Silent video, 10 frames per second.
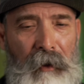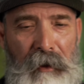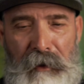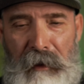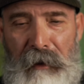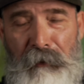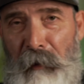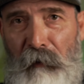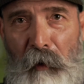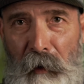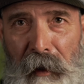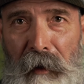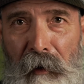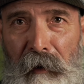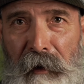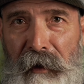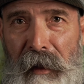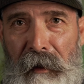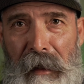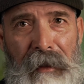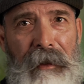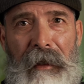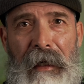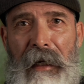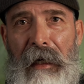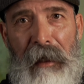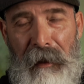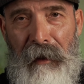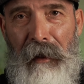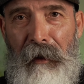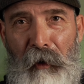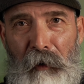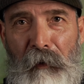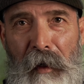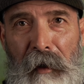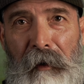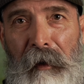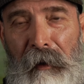This is, before you get all excited, I didn't cut a good rod.